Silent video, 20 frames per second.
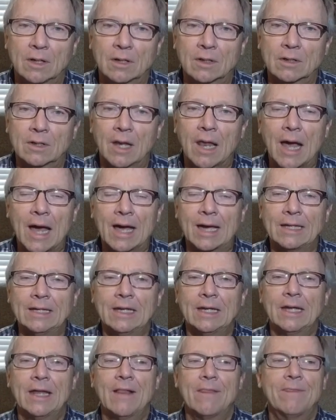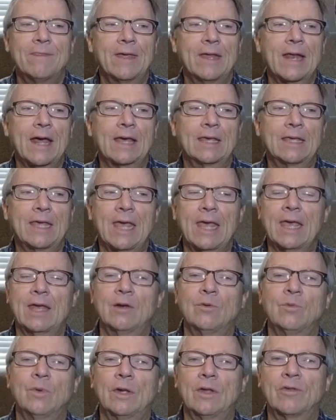line, than I
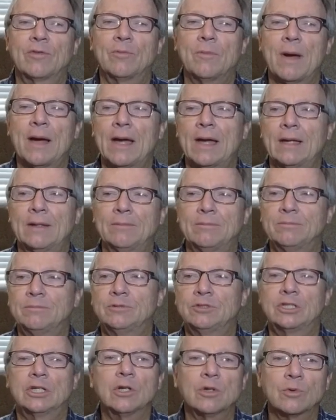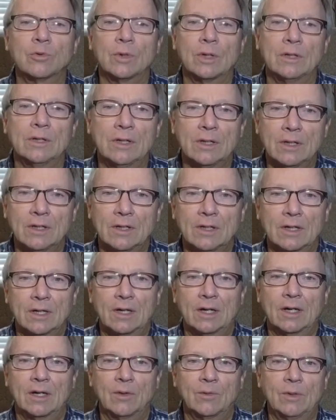can with my children
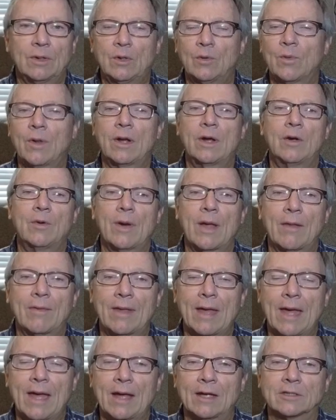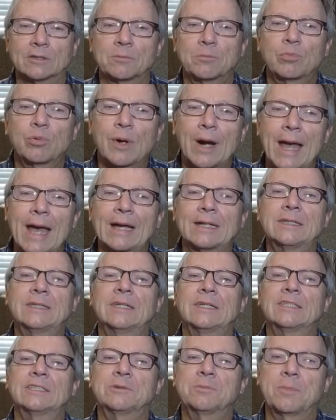when they're running around the house?
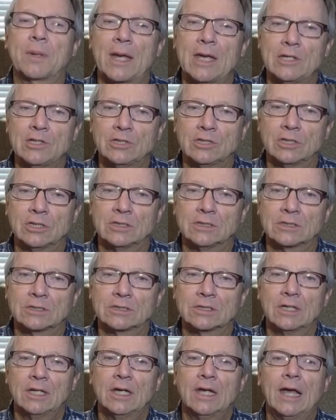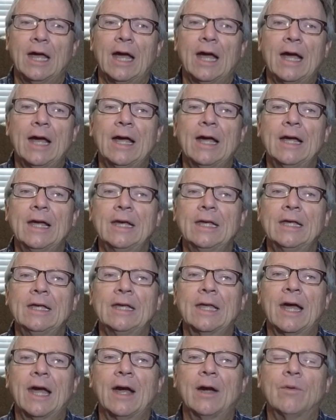Practice patience.
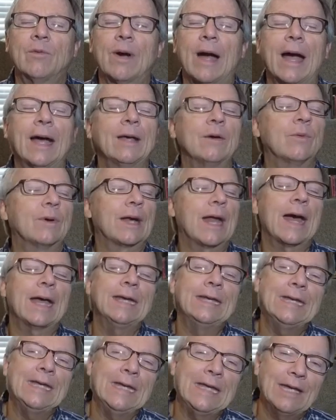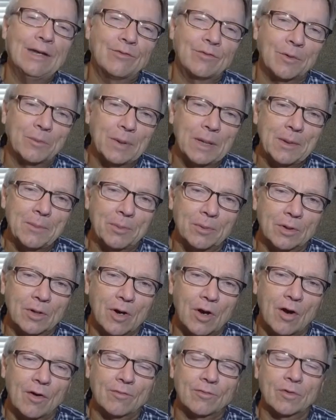What I need for people
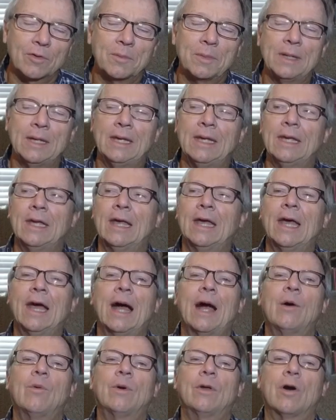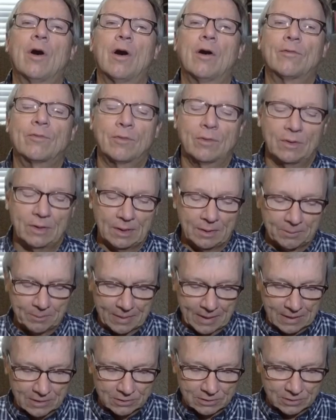to offer to me, I want to offer
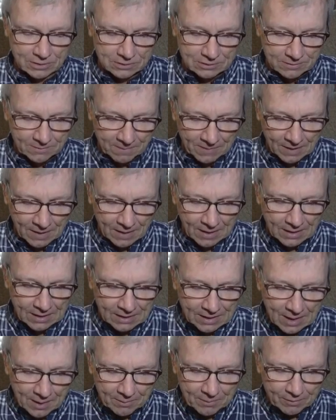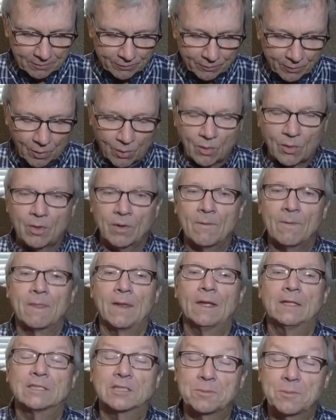them patience. Number four,
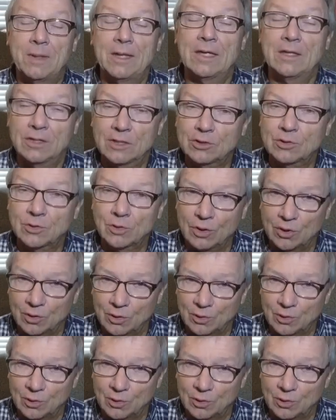speak the